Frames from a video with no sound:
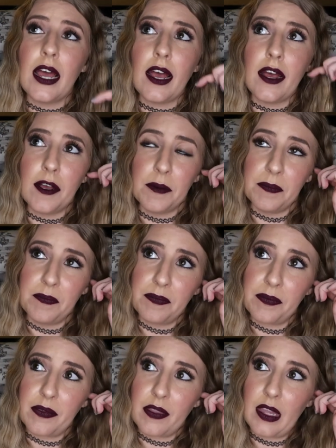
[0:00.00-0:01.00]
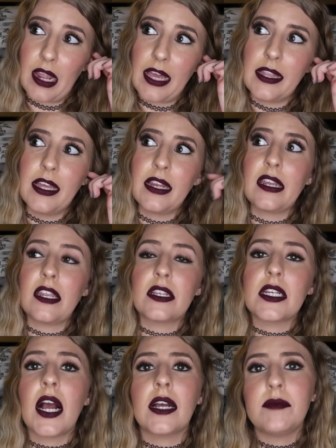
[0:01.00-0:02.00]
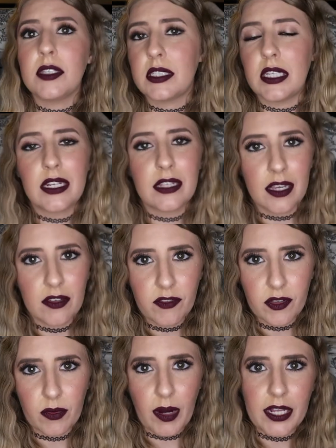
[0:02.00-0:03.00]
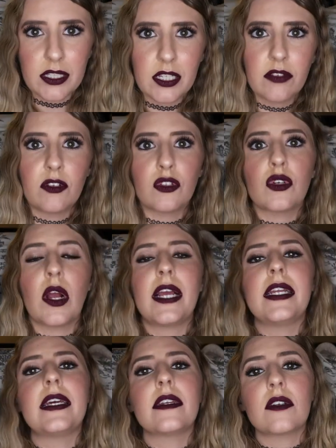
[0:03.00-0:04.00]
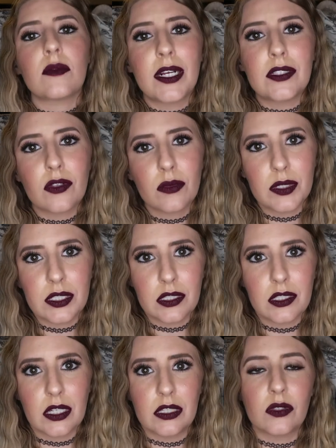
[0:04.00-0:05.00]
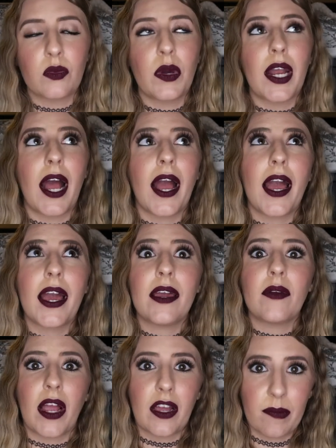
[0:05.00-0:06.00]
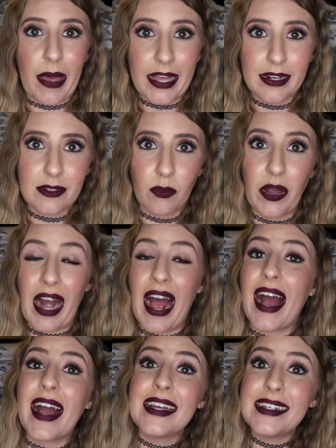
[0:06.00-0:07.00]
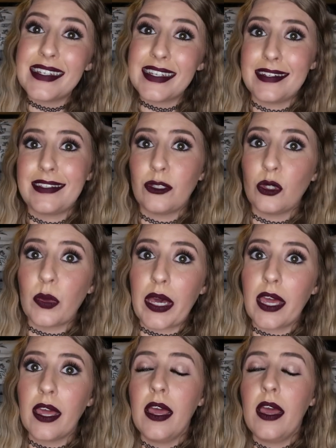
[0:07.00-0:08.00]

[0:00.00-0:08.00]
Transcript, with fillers: Um, and then time to stand in line for the rides. If you're trying to get on Rise of the Resistance, what I recommend, what I did to do it,